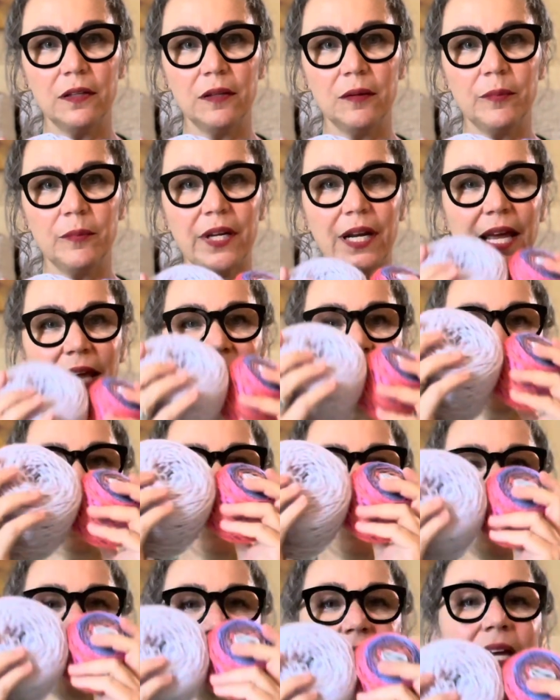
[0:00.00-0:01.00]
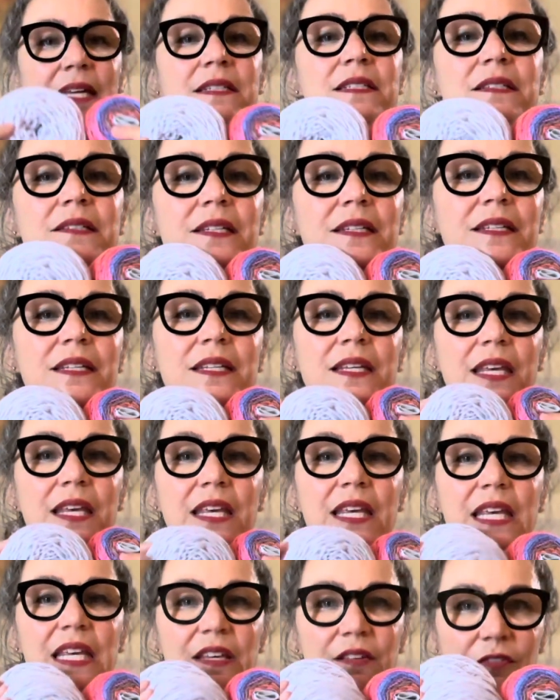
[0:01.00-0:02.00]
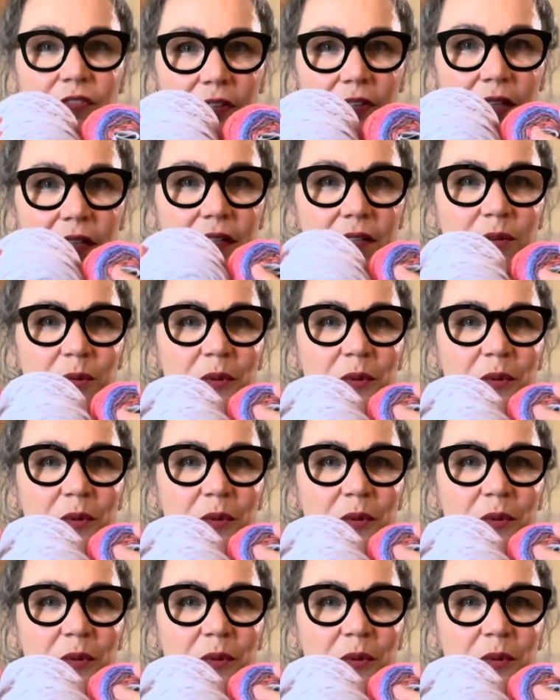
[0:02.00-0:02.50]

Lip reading: but I can't even